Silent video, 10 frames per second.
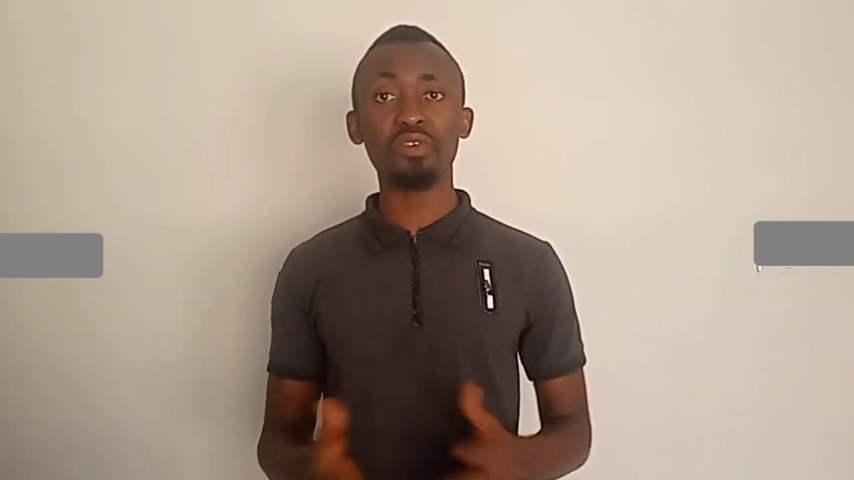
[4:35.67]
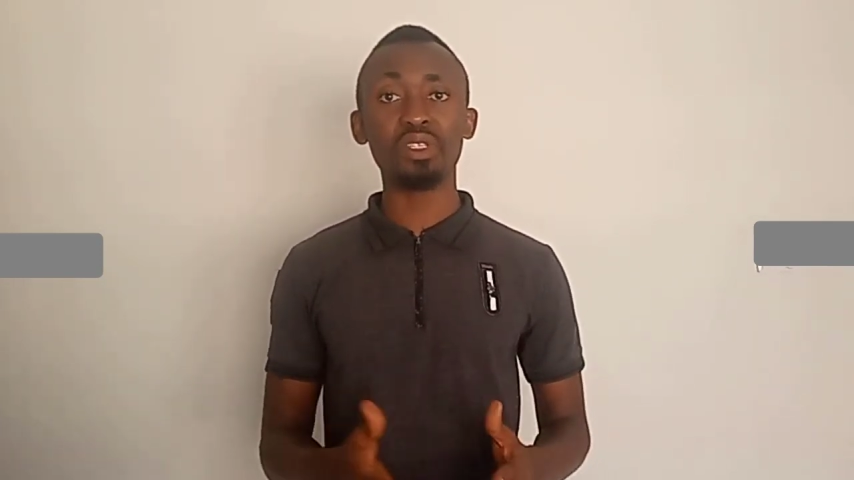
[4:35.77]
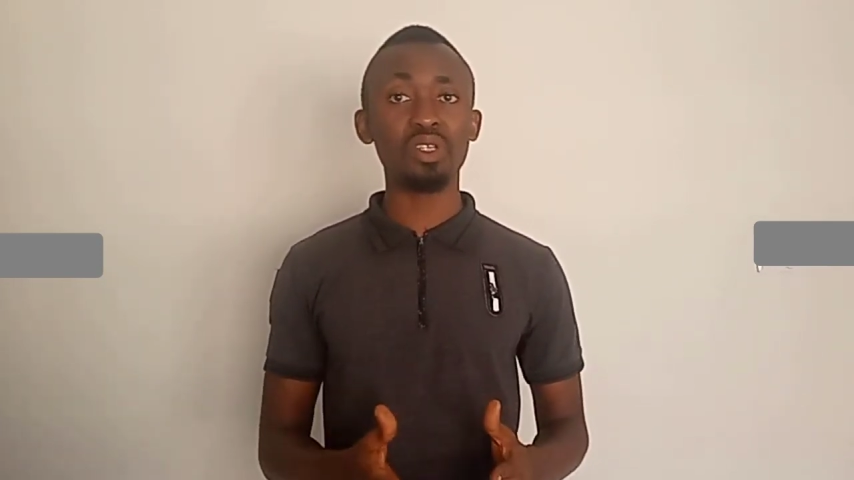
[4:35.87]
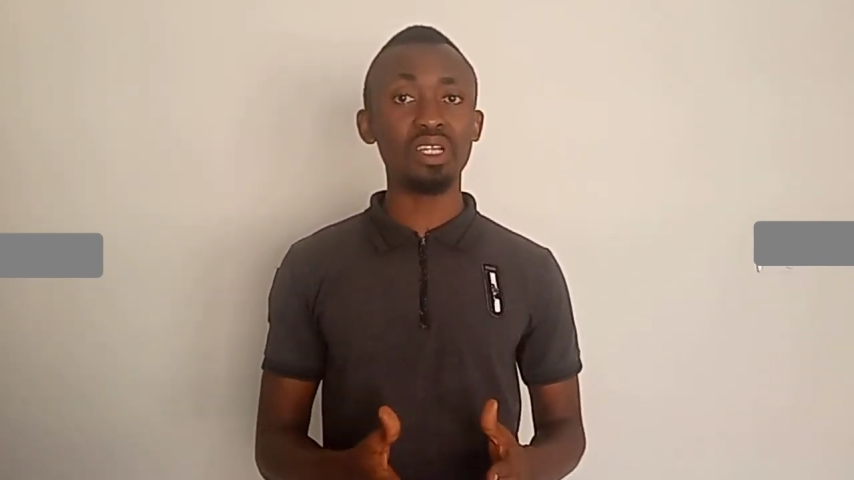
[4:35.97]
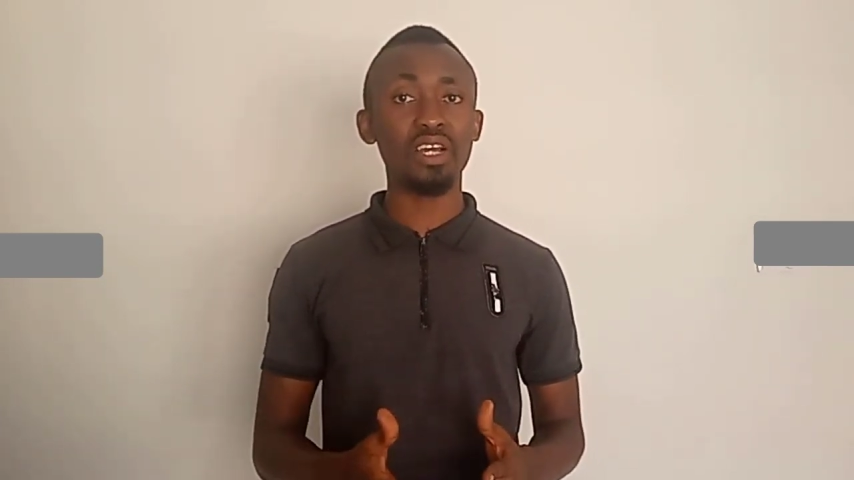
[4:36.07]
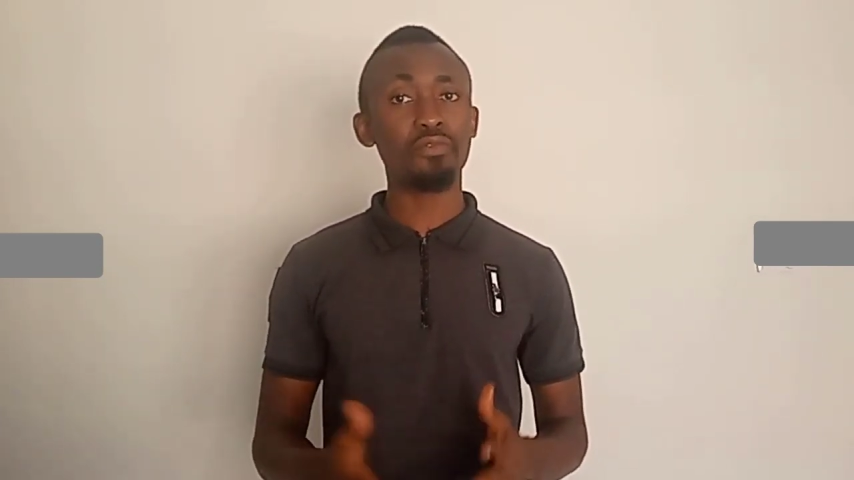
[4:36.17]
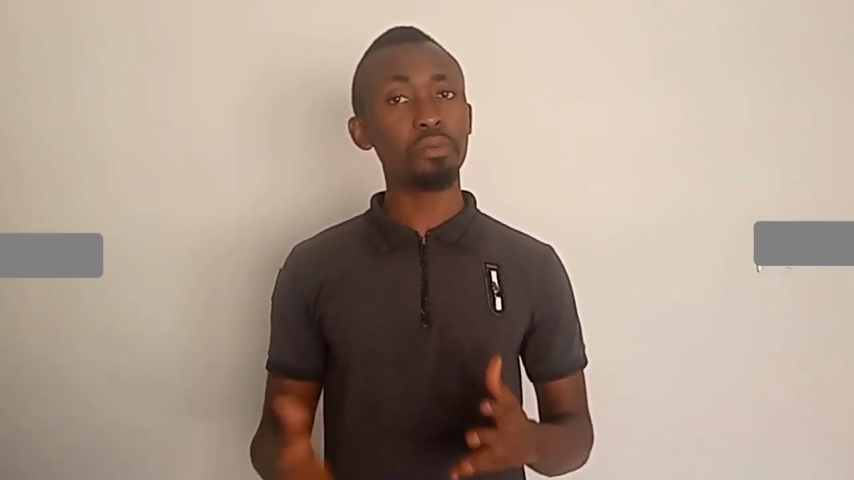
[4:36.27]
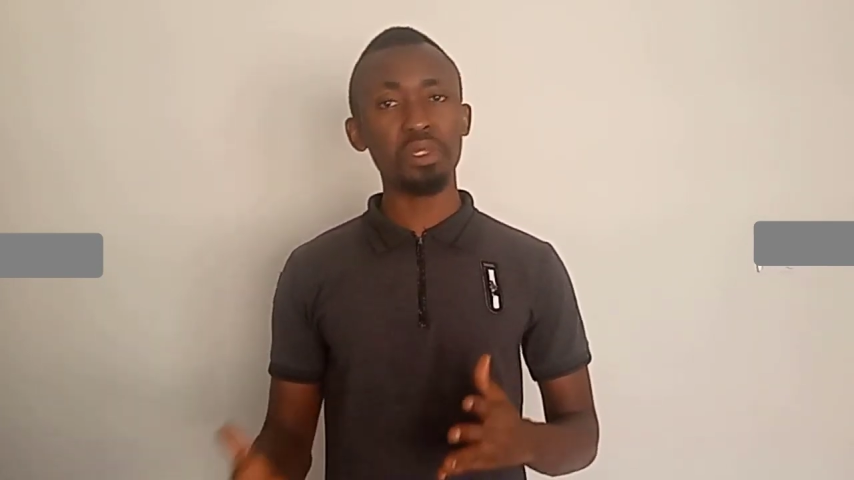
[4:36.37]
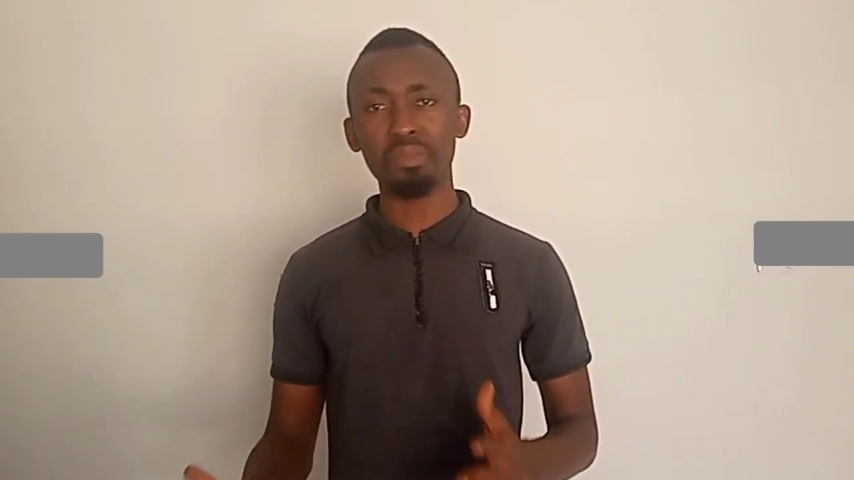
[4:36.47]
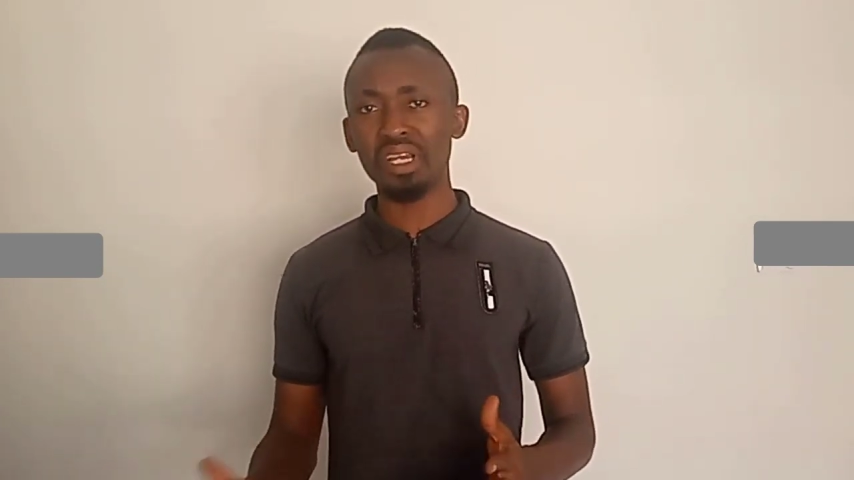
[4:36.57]
for dollar
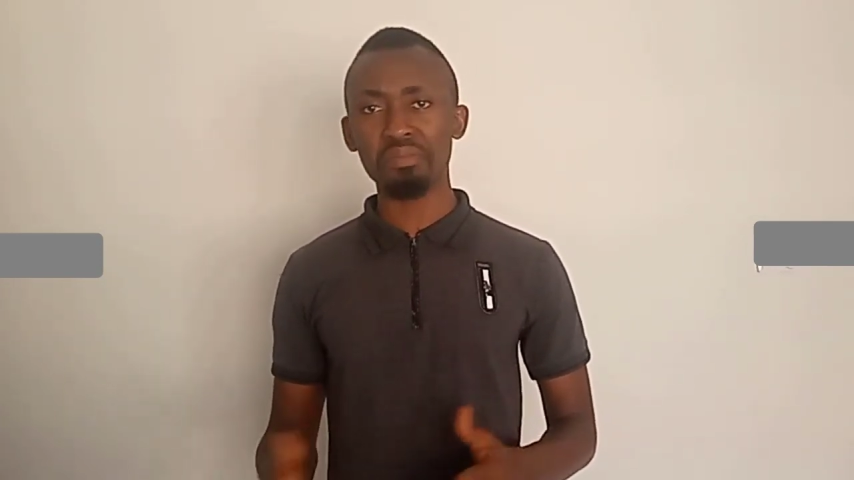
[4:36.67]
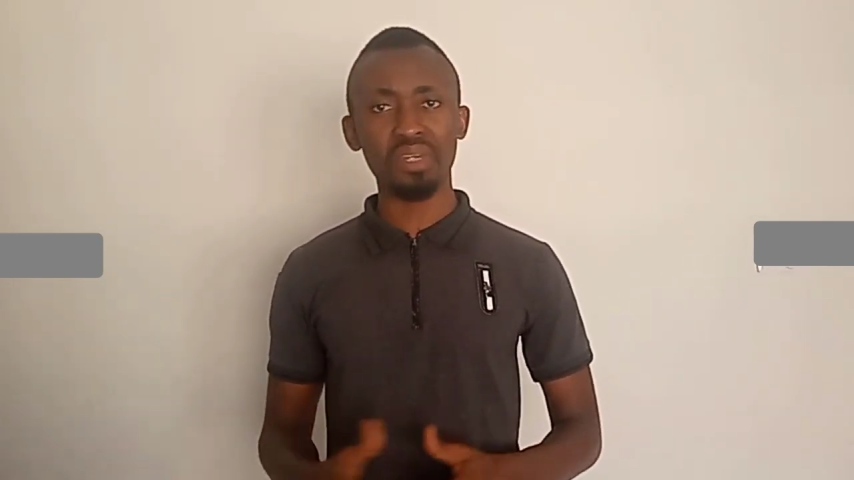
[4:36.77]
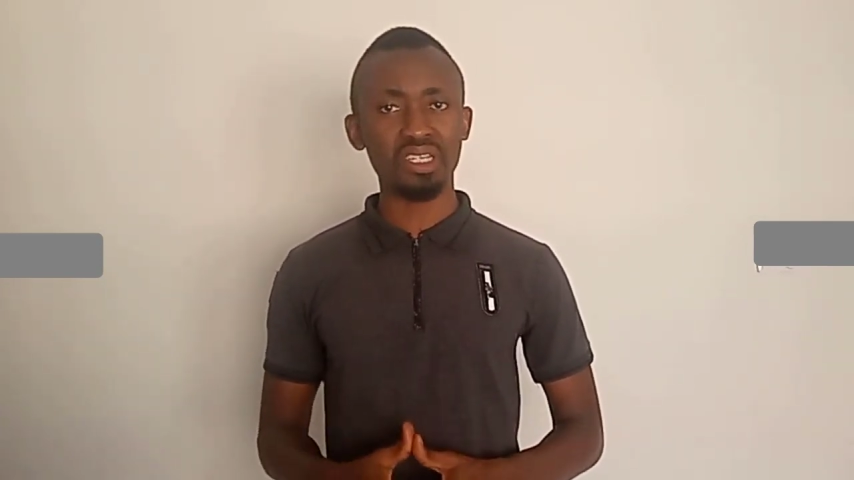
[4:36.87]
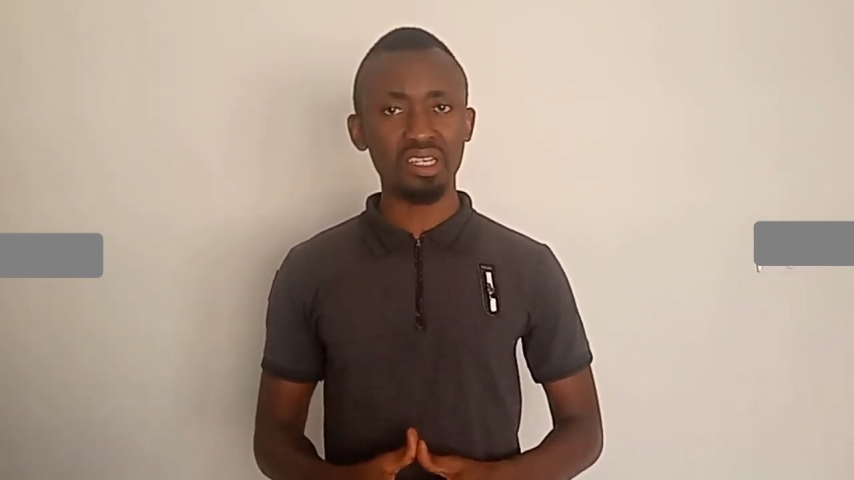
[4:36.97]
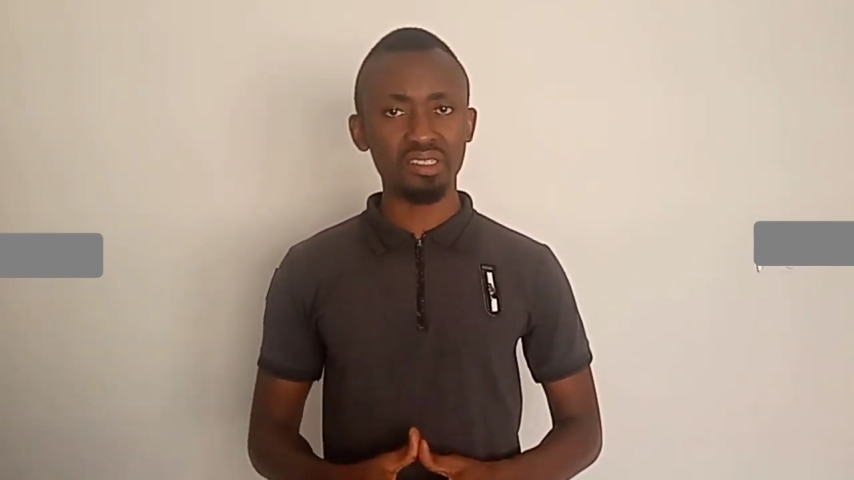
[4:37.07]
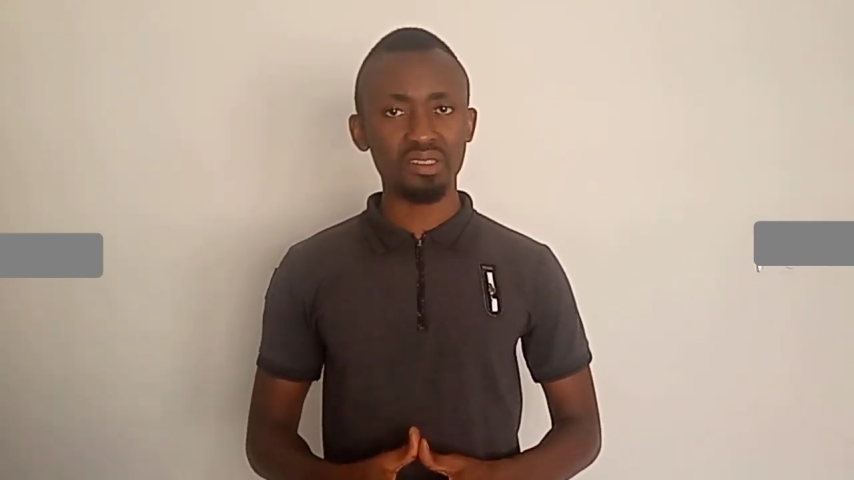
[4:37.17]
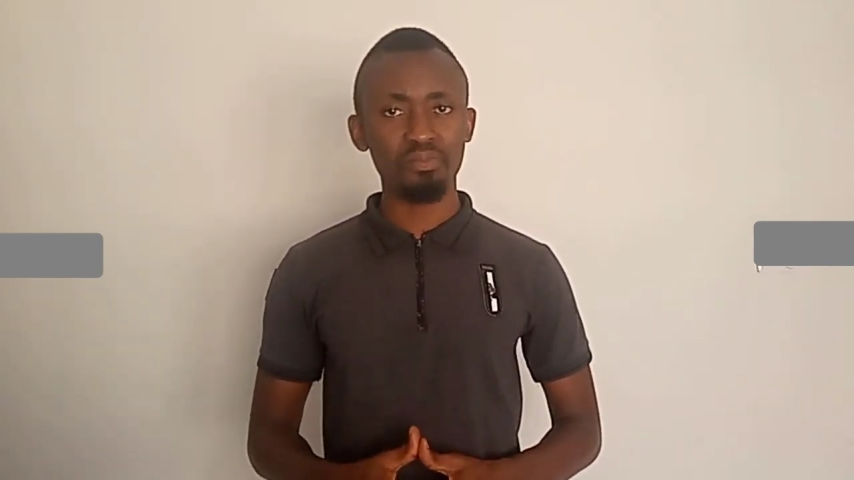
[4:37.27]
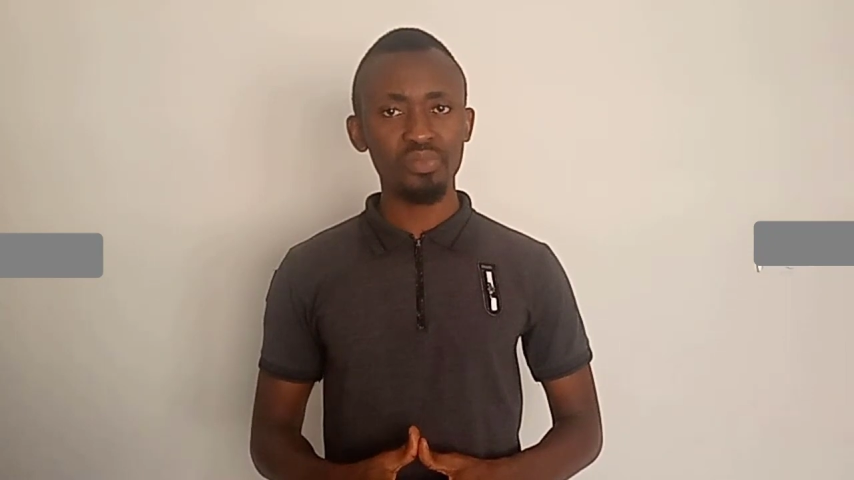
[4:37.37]
from the black market.